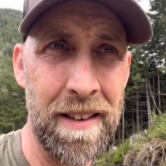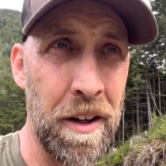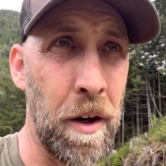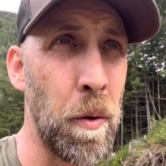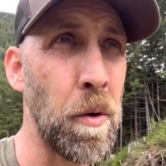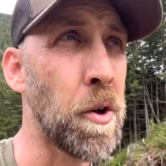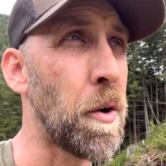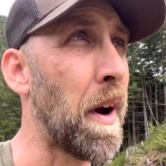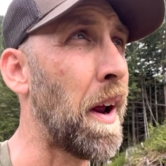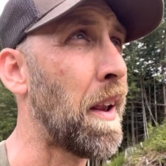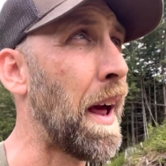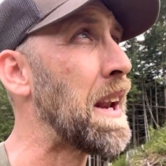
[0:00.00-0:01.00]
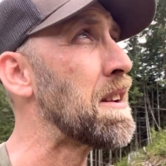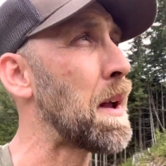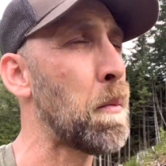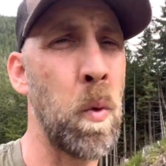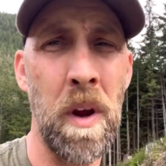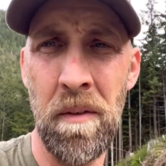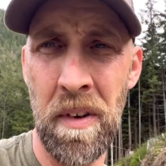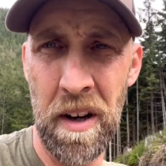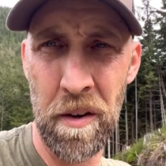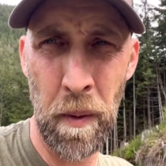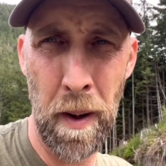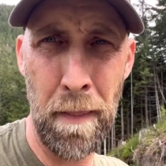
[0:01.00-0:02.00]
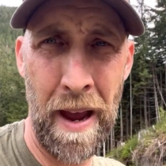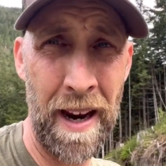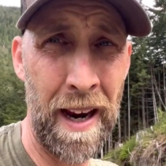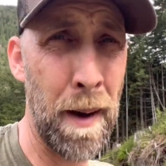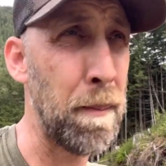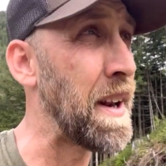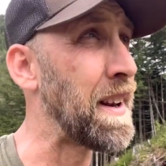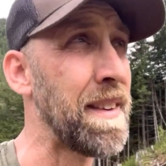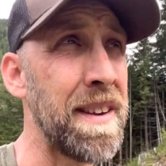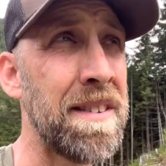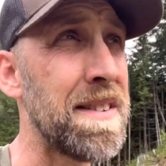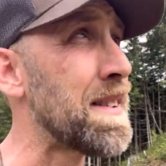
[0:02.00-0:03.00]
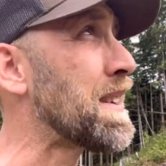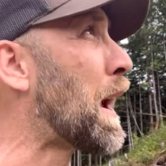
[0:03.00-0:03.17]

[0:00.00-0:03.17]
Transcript: goat trail ends up weaving its way back up into these